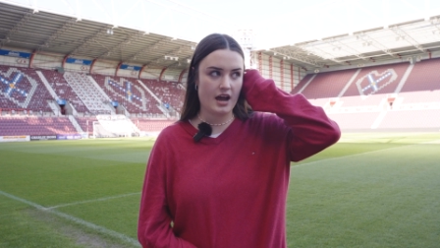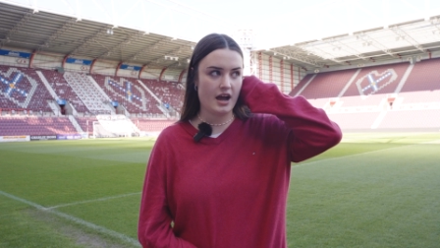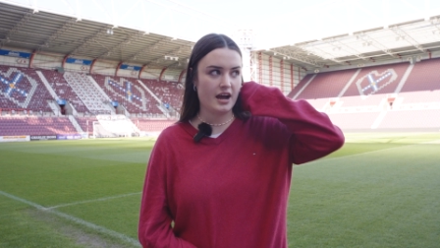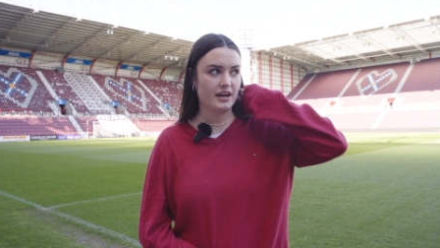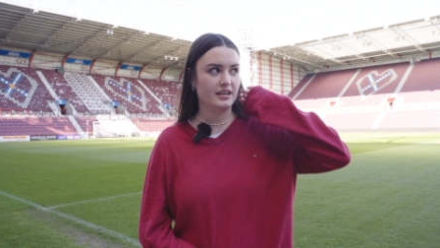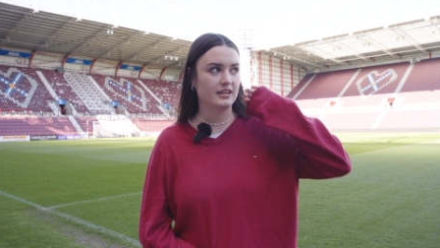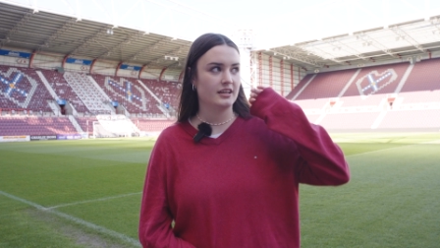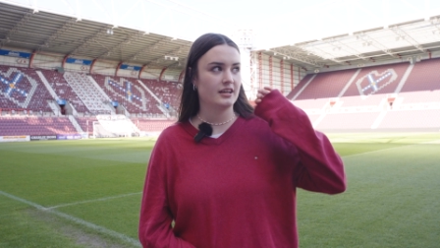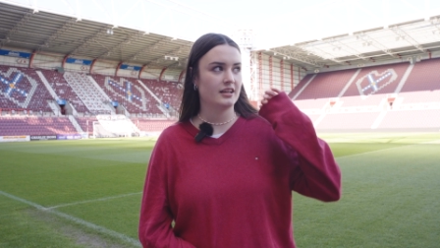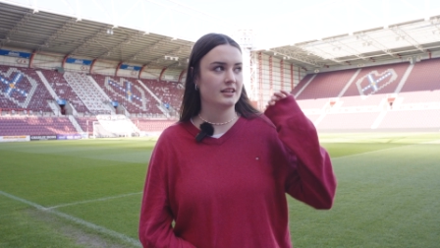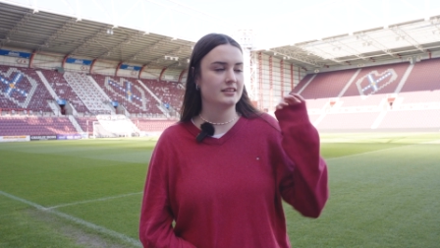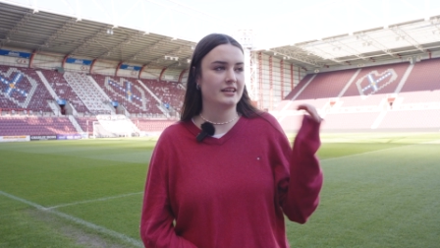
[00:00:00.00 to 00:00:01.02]
I
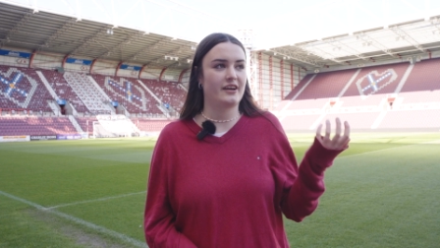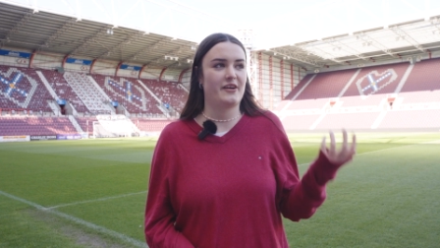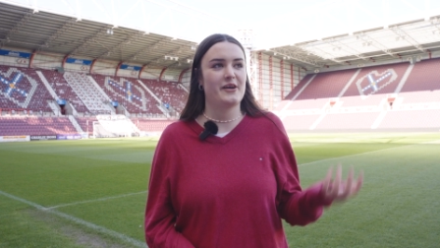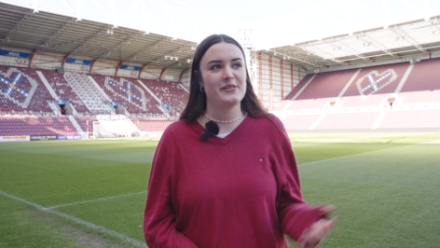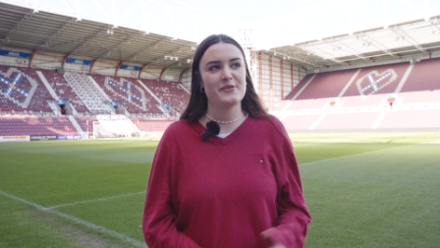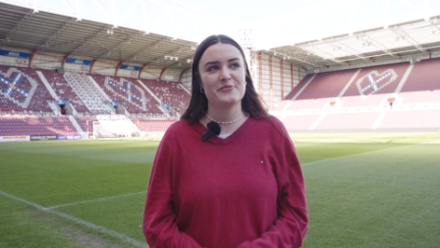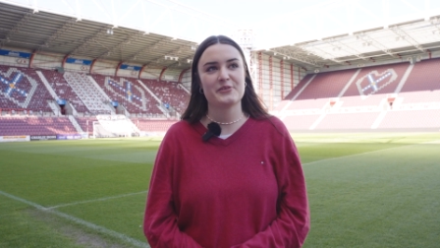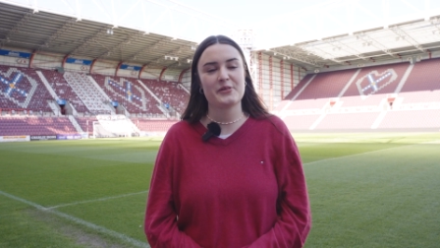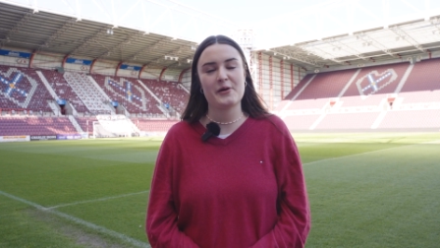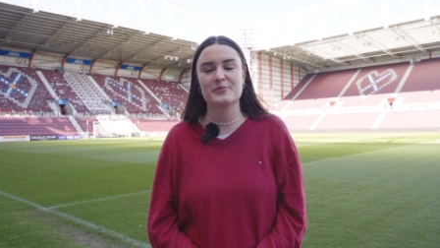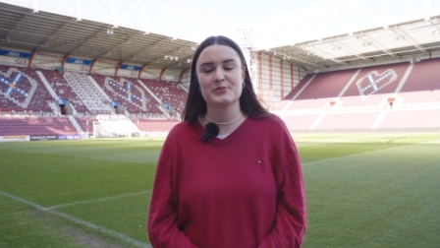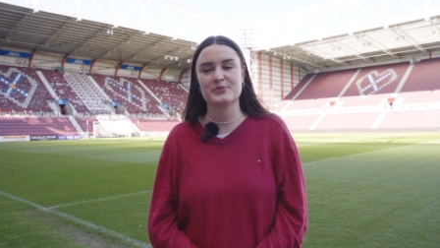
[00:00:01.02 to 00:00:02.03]
like I love the
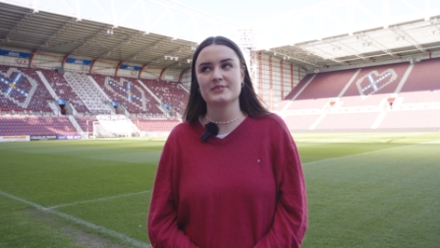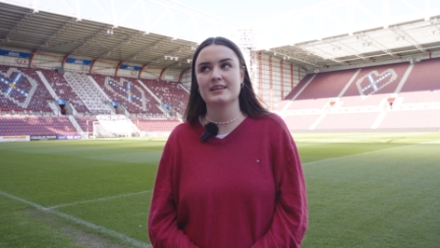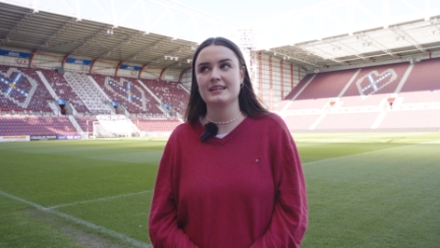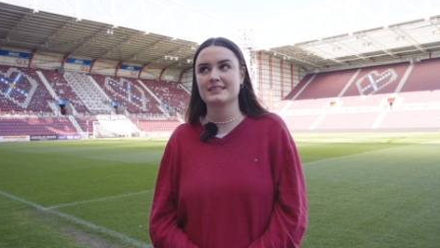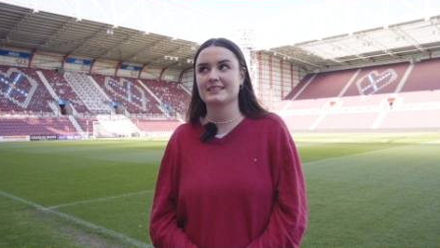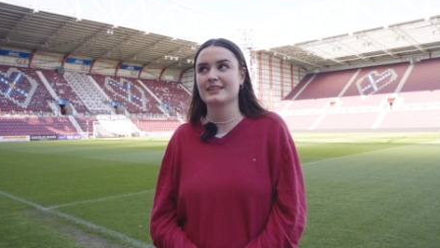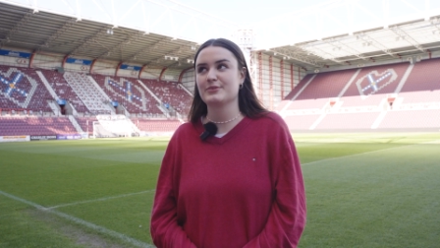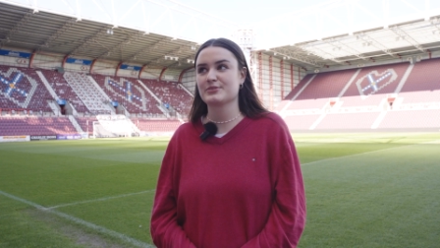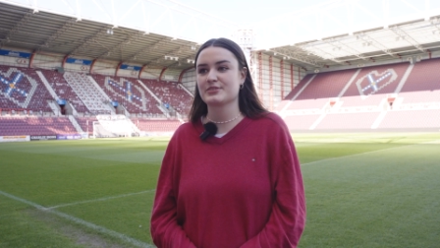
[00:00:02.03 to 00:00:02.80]
club, so it was nice that there